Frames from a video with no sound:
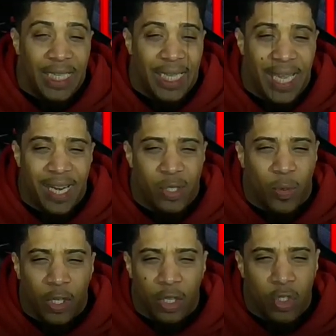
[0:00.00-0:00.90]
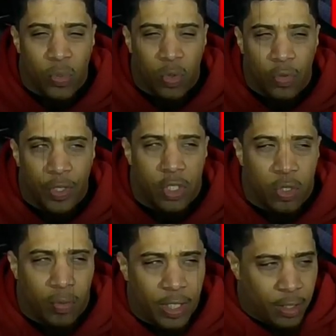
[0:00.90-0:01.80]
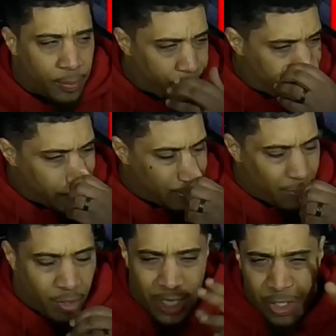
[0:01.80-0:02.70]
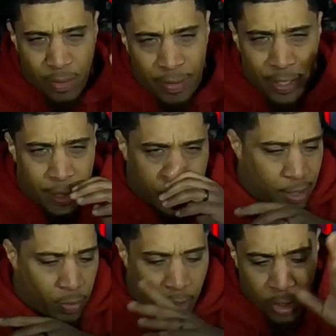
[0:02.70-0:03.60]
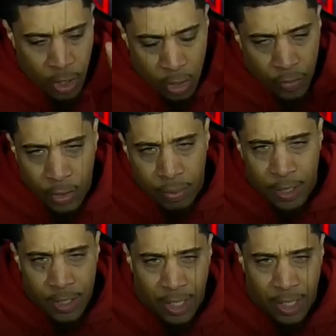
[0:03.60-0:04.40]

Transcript: and it's one of those movies to where you guys know my ratings are all weird all over the place.